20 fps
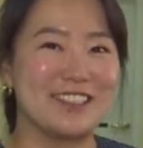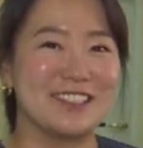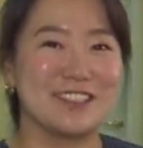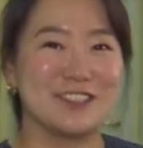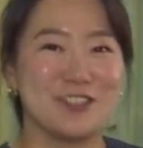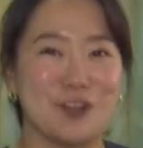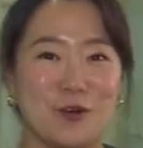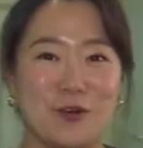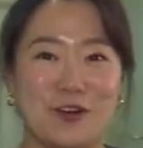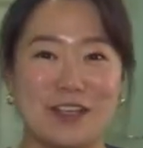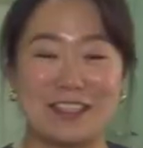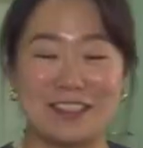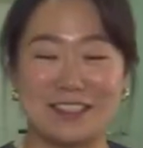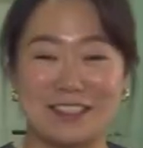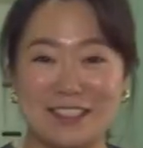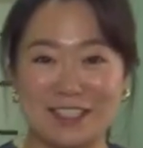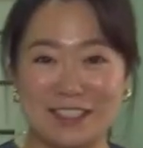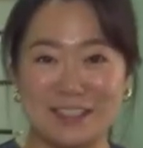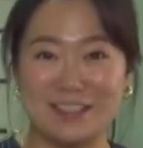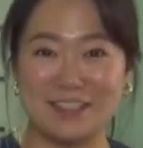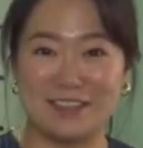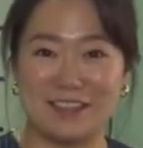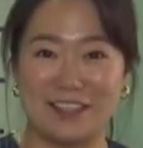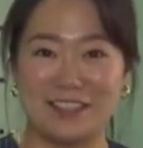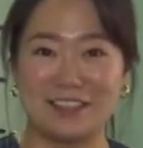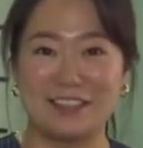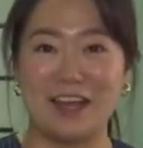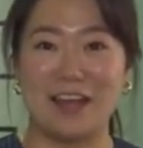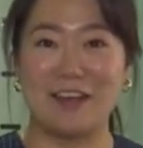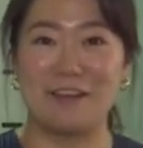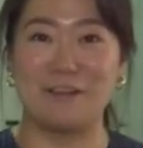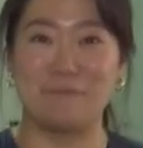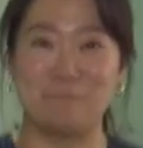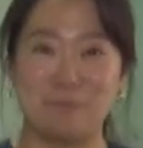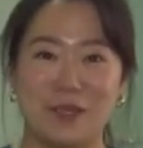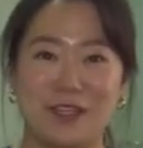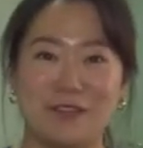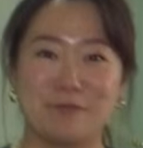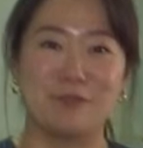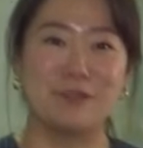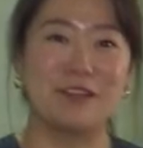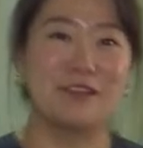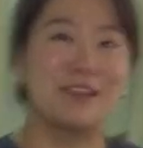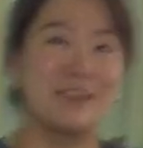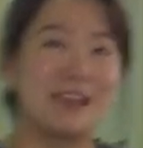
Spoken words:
So, and since then I have been